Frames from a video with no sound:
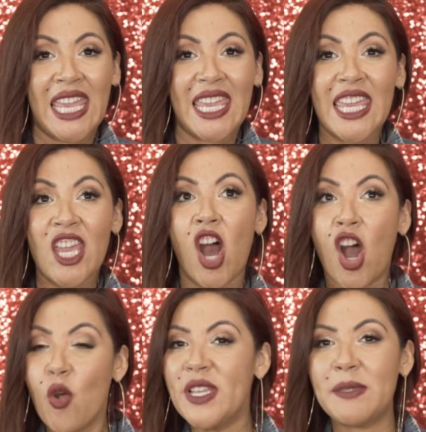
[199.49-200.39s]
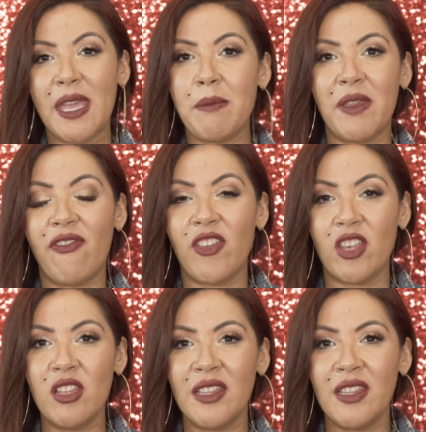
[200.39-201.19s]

he always made me feel